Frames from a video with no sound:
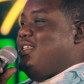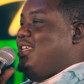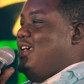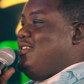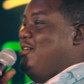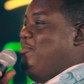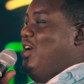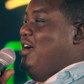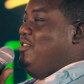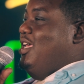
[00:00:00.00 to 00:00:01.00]
a sex symbol.
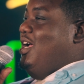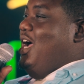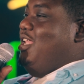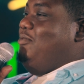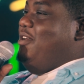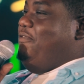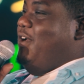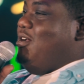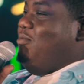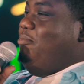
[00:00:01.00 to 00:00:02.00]
I don't think Hollywood
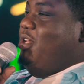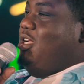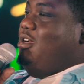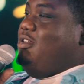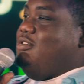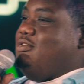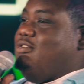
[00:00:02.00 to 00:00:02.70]
with me though.